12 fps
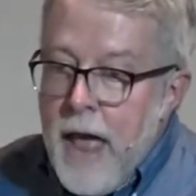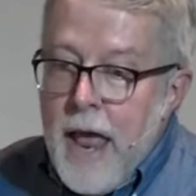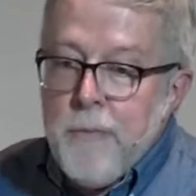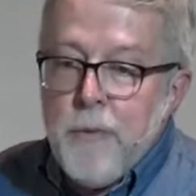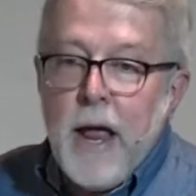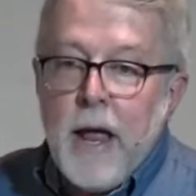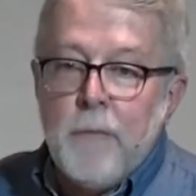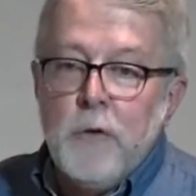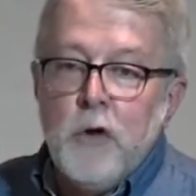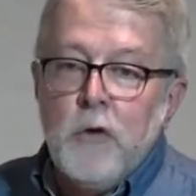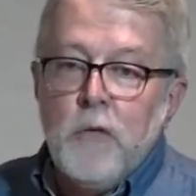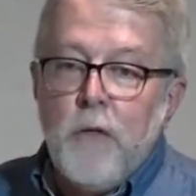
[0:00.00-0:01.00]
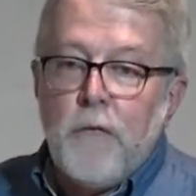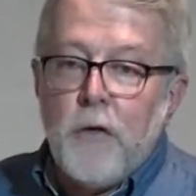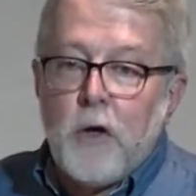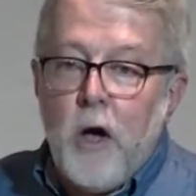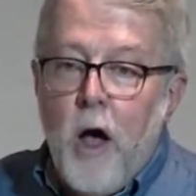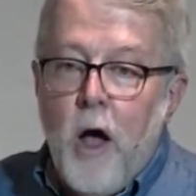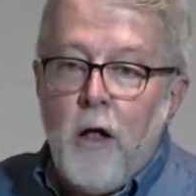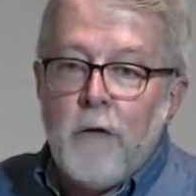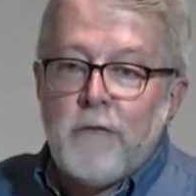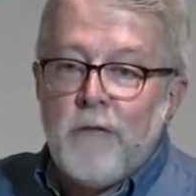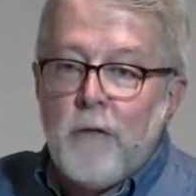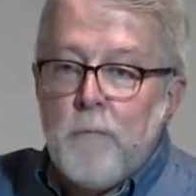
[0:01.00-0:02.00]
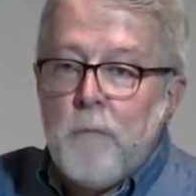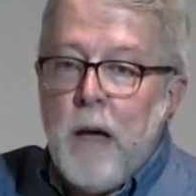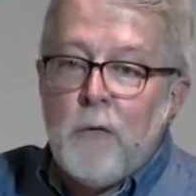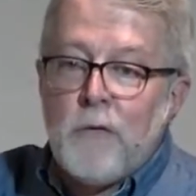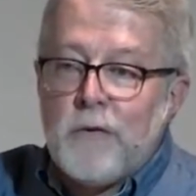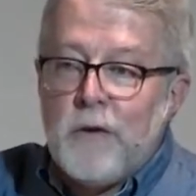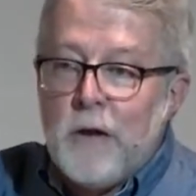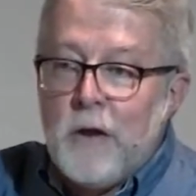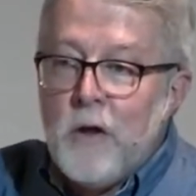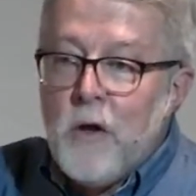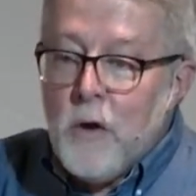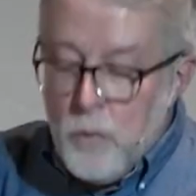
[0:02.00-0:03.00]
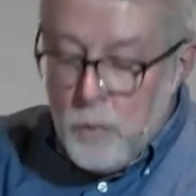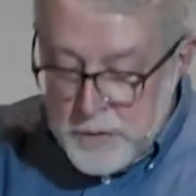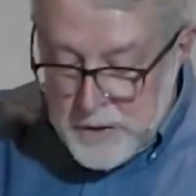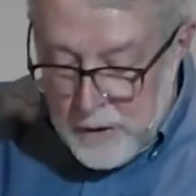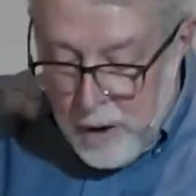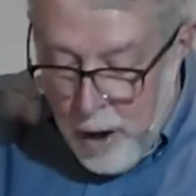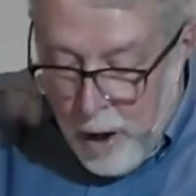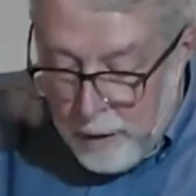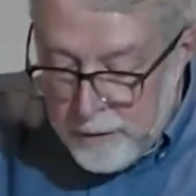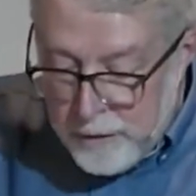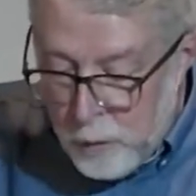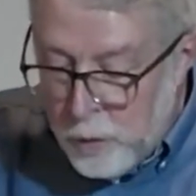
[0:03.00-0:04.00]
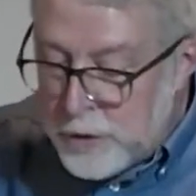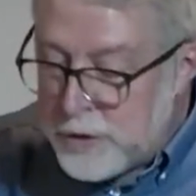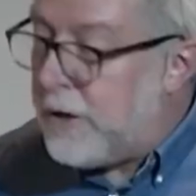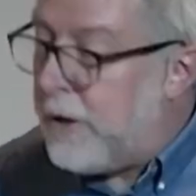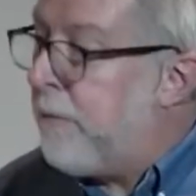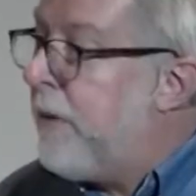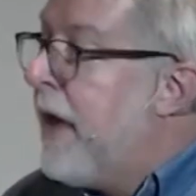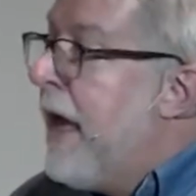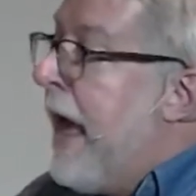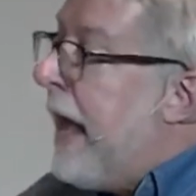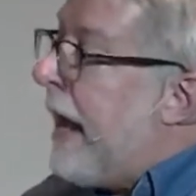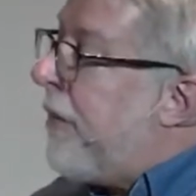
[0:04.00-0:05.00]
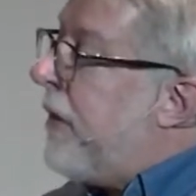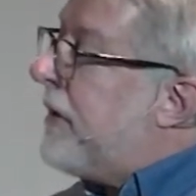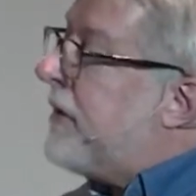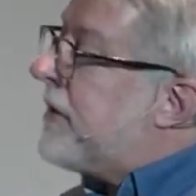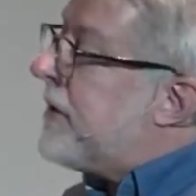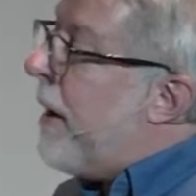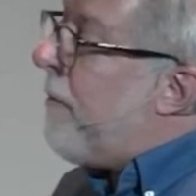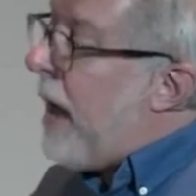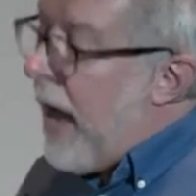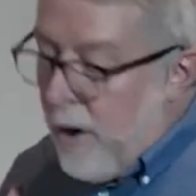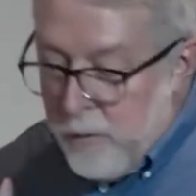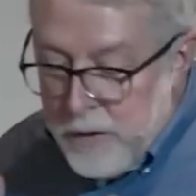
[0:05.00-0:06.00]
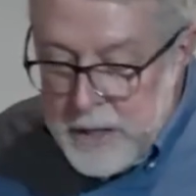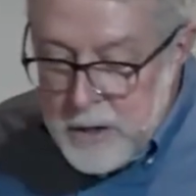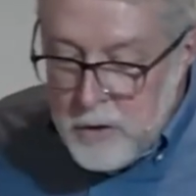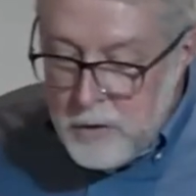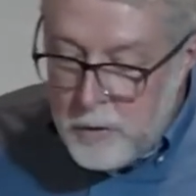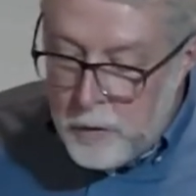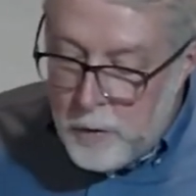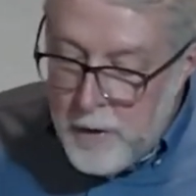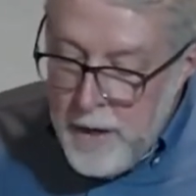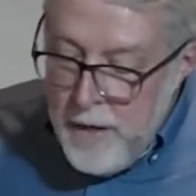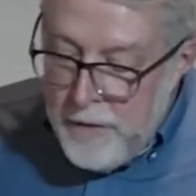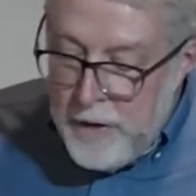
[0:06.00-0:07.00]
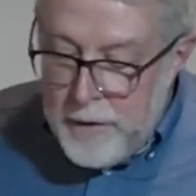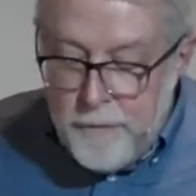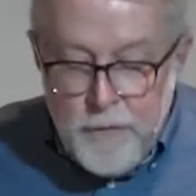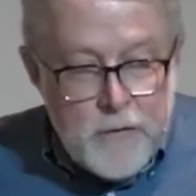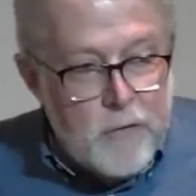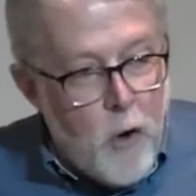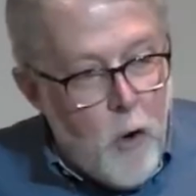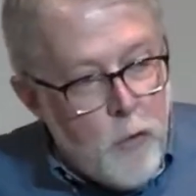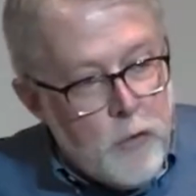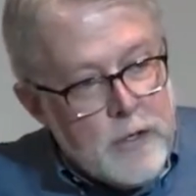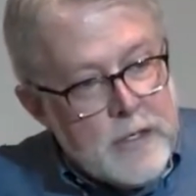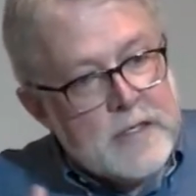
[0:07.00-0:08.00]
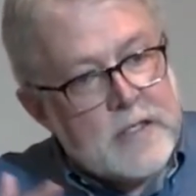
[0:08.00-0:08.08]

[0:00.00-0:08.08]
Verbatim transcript: Abraham knew that the call to the mountain was a call to worship. And I think somehow he knew that if he totally